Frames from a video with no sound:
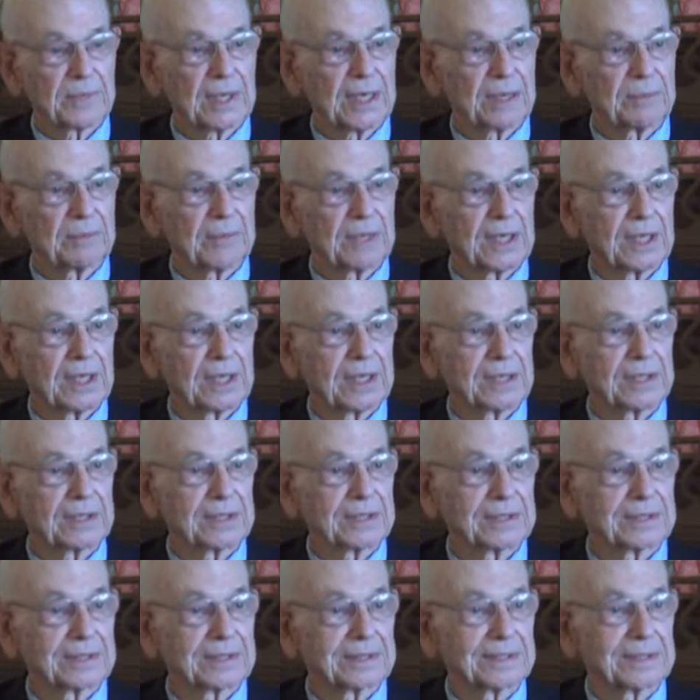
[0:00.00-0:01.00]
in my mind
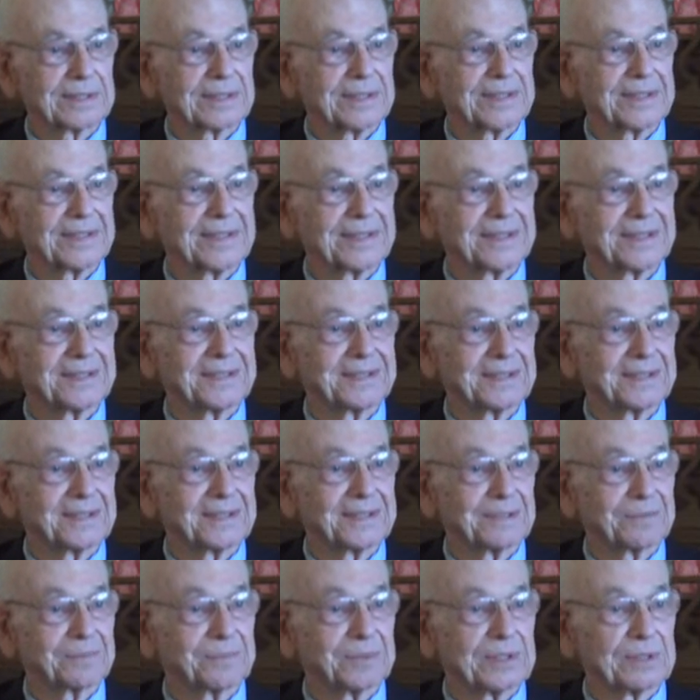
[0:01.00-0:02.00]
that he
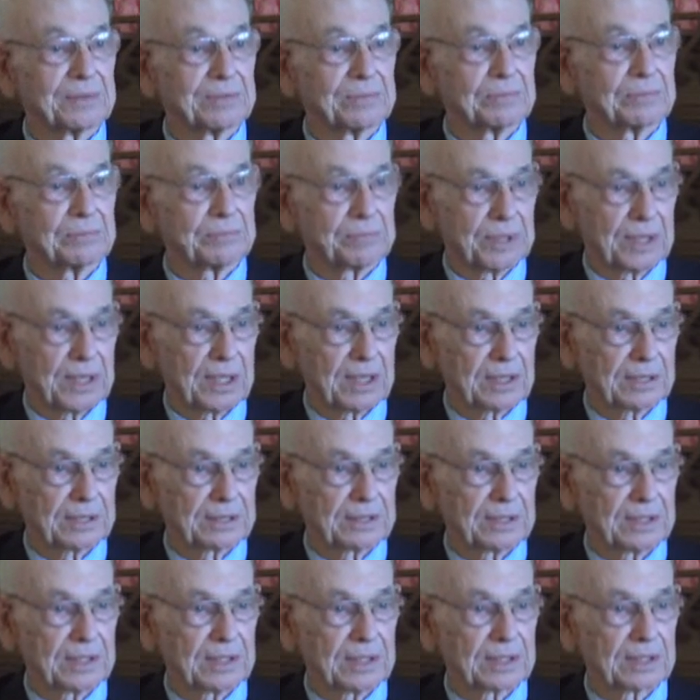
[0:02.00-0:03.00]
ended up in
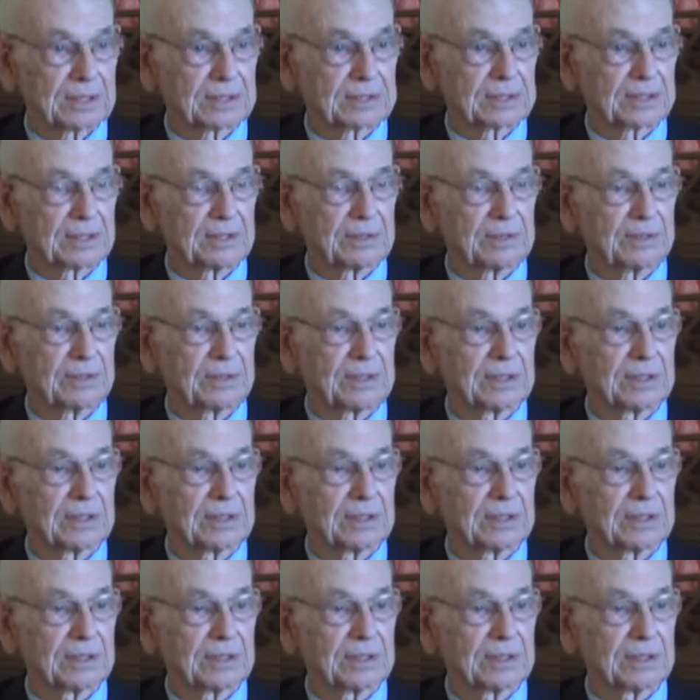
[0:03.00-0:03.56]
politics. So,